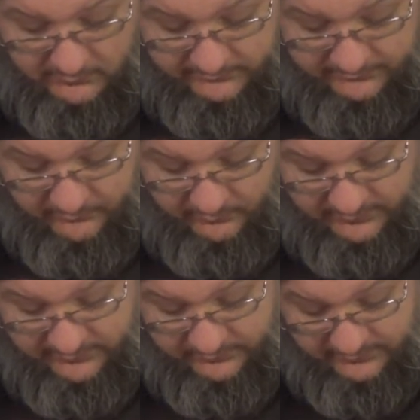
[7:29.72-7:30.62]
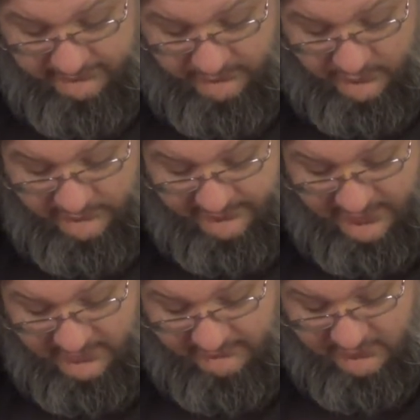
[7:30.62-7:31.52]
1, 2, 3, 4,
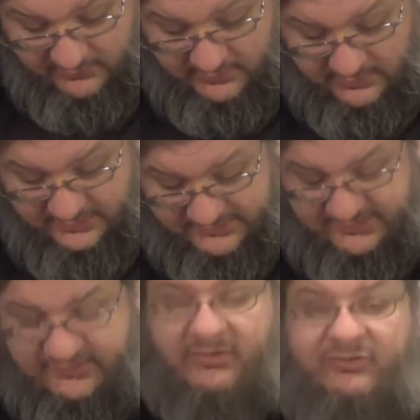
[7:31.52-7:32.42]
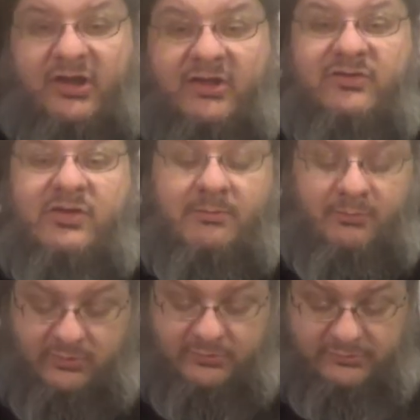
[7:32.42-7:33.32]
5, 6. They're just
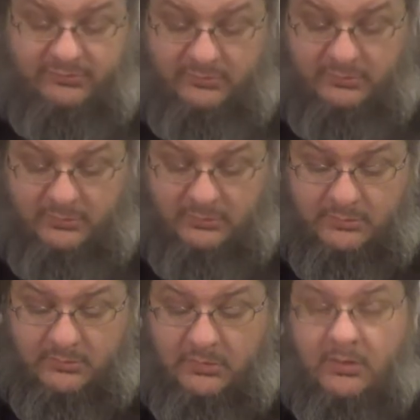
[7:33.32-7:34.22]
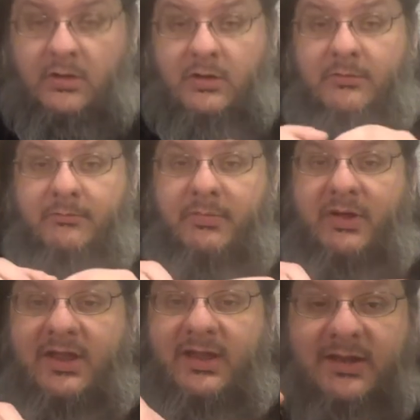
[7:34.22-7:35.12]
numbers,
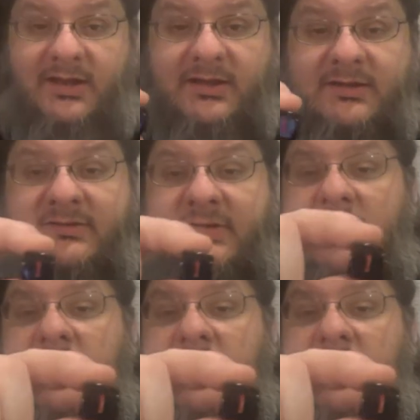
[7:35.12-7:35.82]
but it is